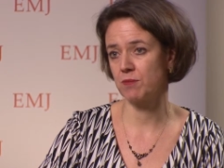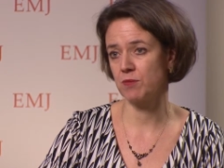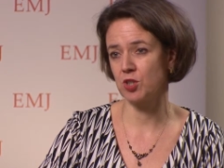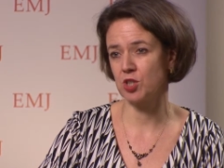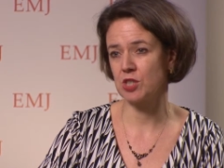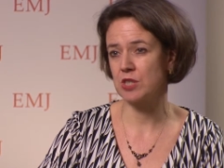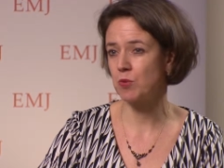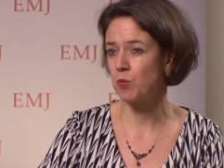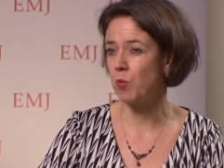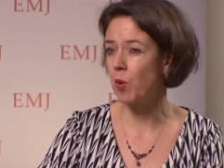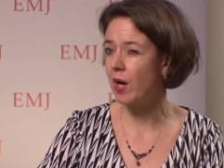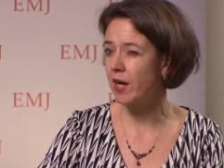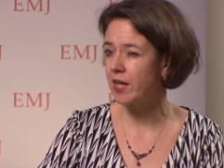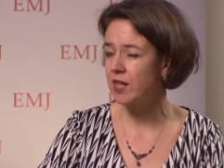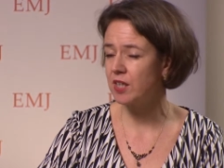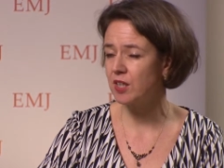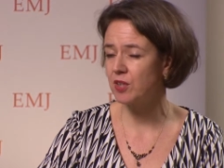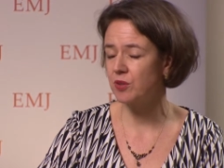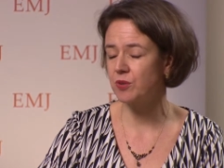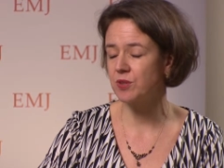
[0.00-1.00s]
which is
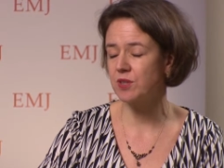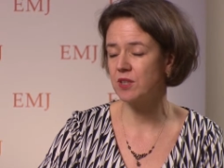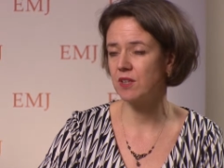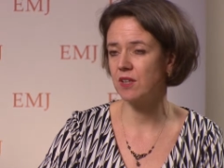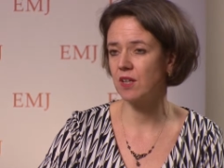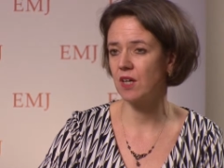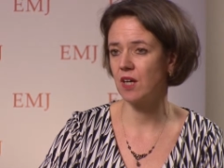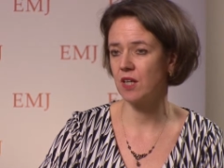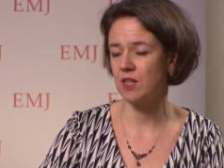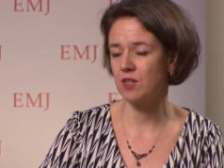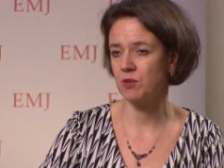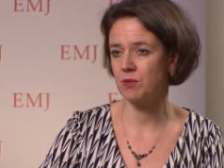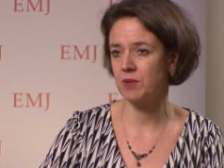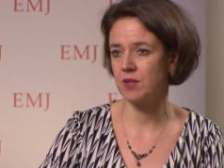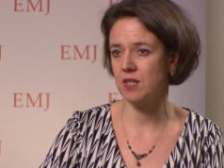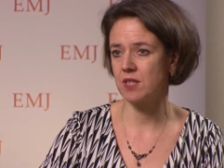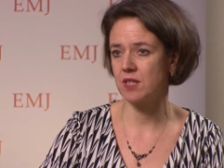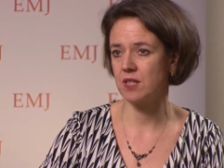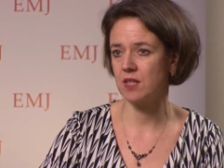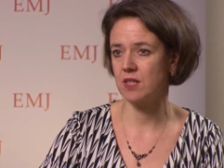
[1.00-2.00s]
widely used in the
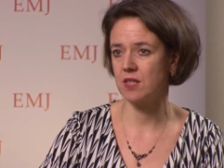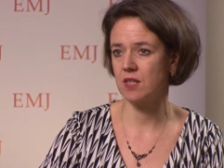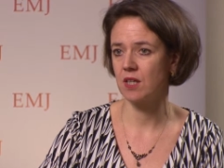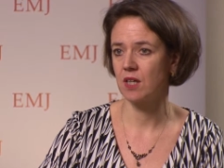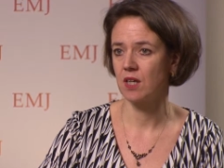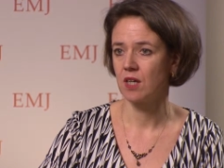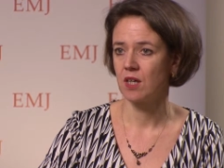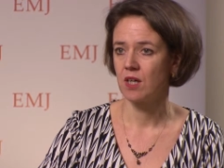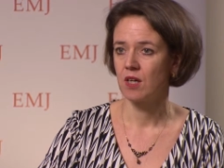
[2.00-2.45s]
adjuvant setting,